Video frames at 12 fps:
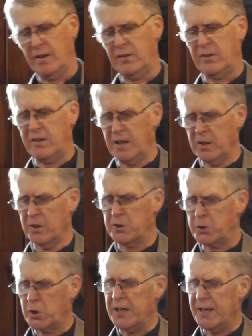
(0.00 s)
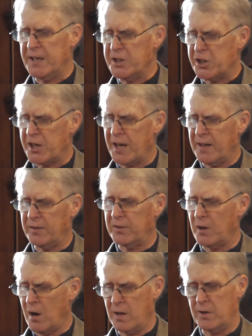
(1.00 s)
still treat each
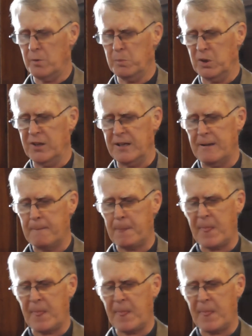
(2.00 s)
guest honorably.